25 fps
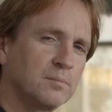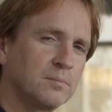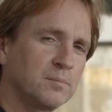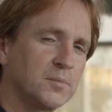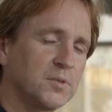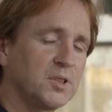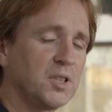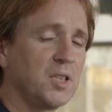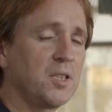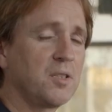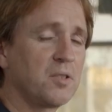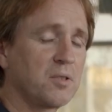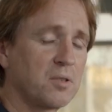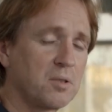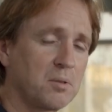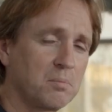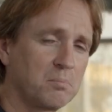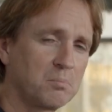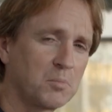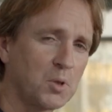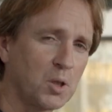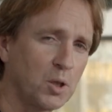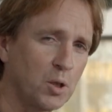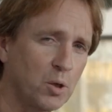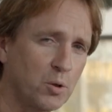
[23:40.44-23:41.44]
Since
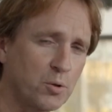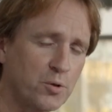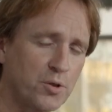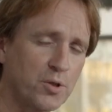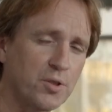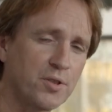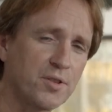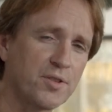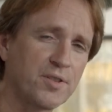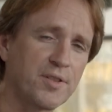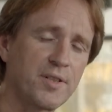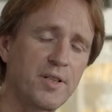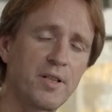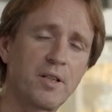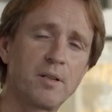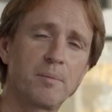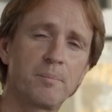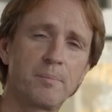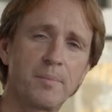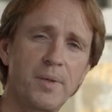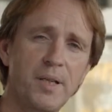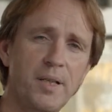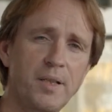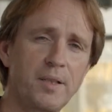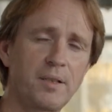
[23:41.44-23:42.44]
closures, they are
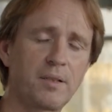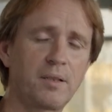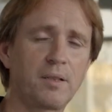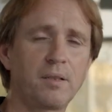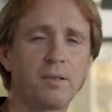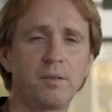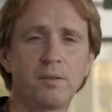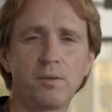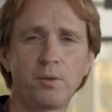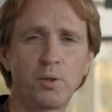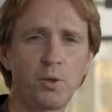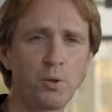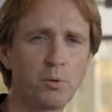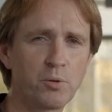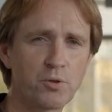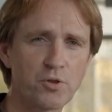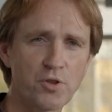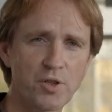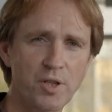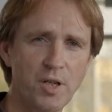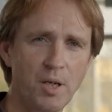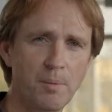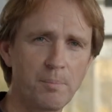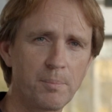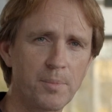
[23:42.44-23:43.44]
made in huge
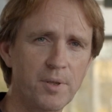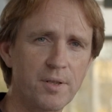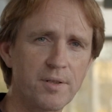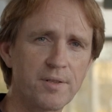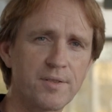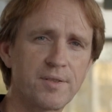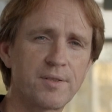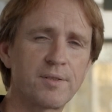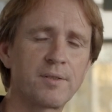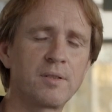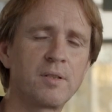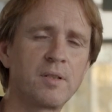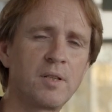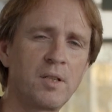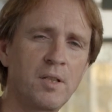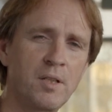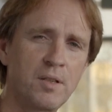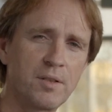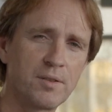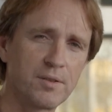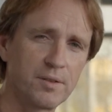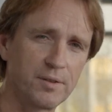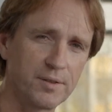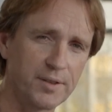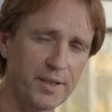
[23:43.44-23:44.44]
numbers,
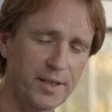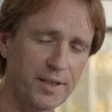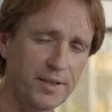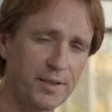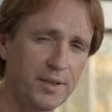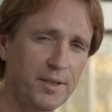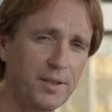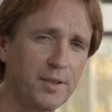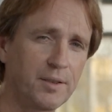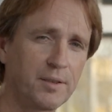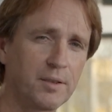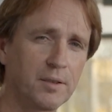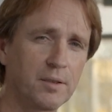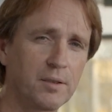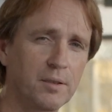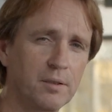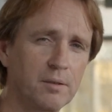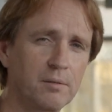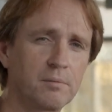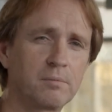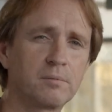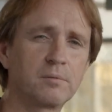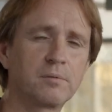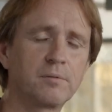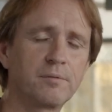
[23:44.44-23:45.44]
so they need
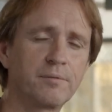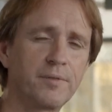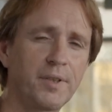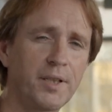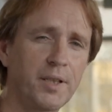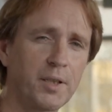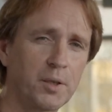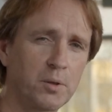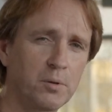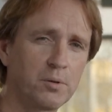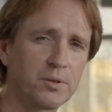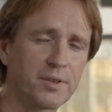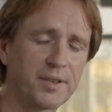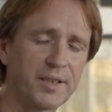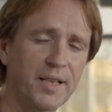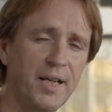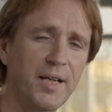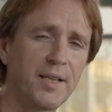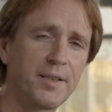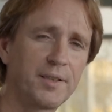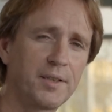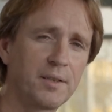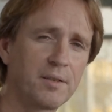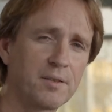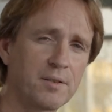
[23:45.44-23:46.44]
a very good
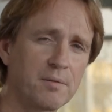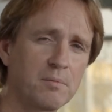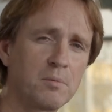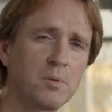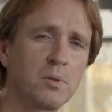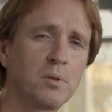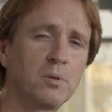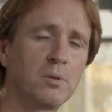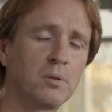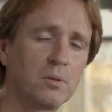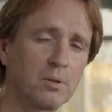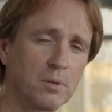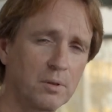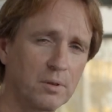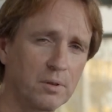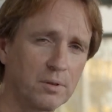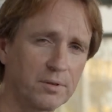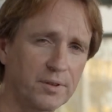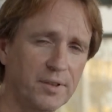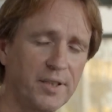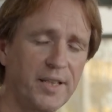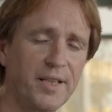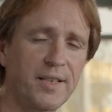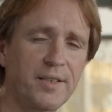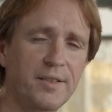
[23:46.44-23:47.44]
guiding or
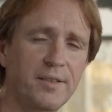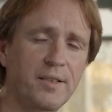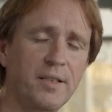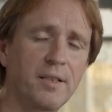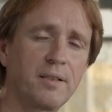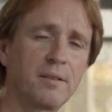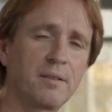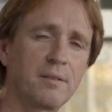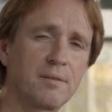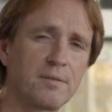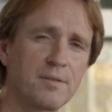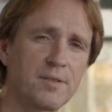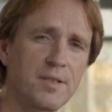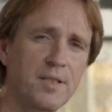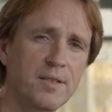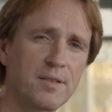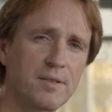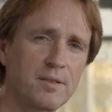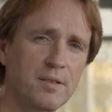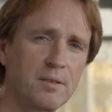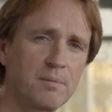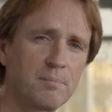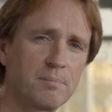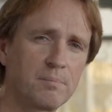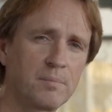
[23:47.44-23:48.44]
rotating
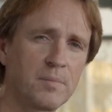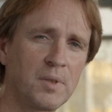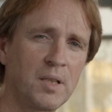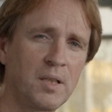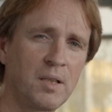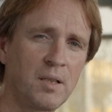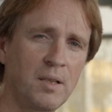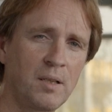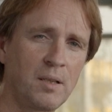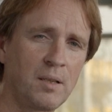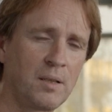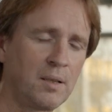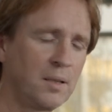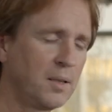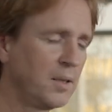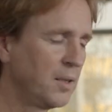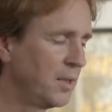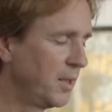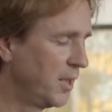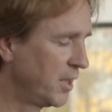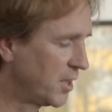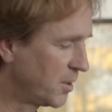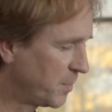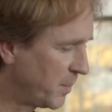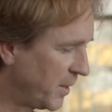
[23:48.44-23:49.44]
system.
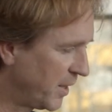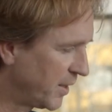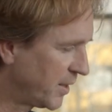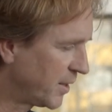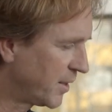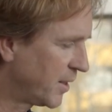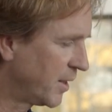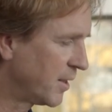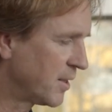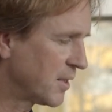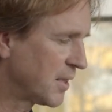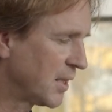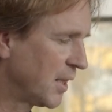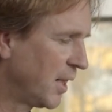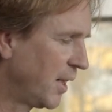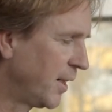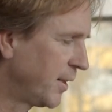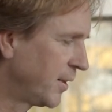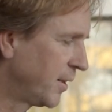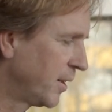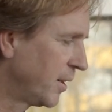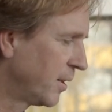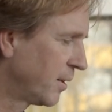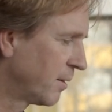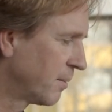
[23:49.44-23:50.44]
It's better than
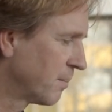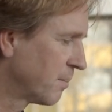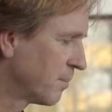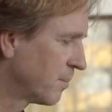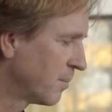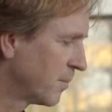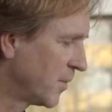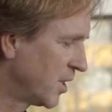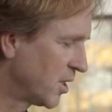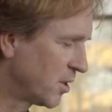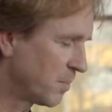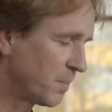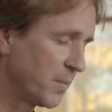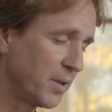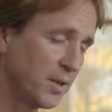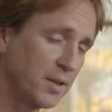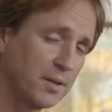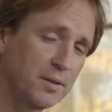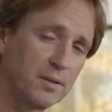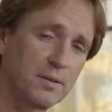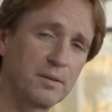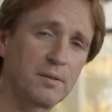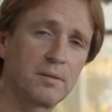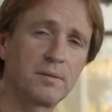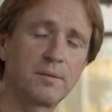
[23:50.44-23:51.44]
sliding. It's
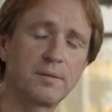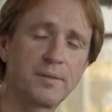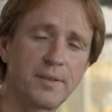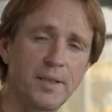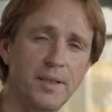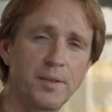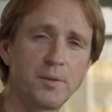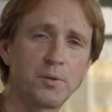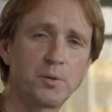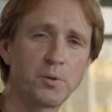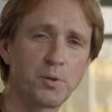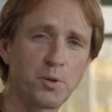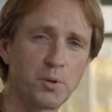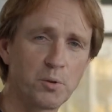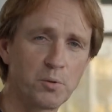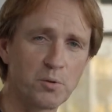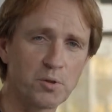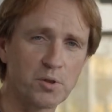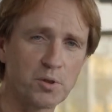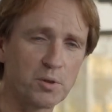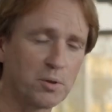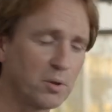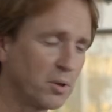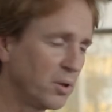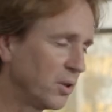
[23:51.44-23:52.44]
better than to use
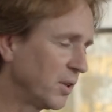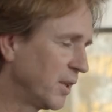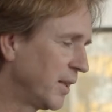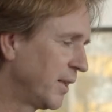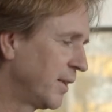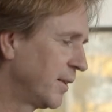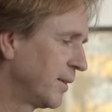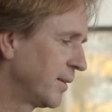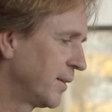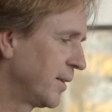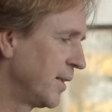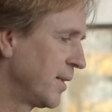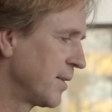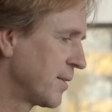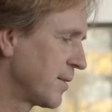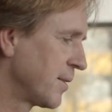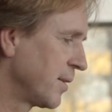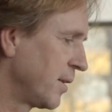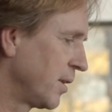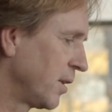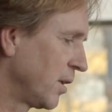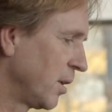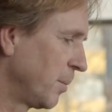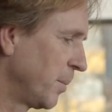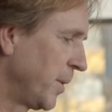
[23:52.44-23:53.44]
the rolling these
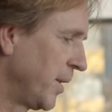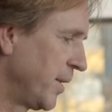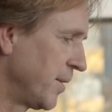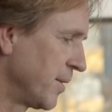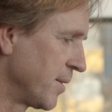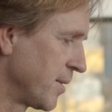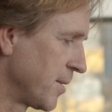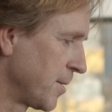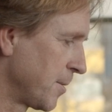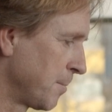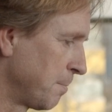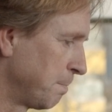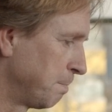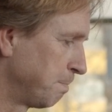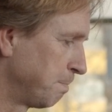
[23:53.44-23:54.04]
elements.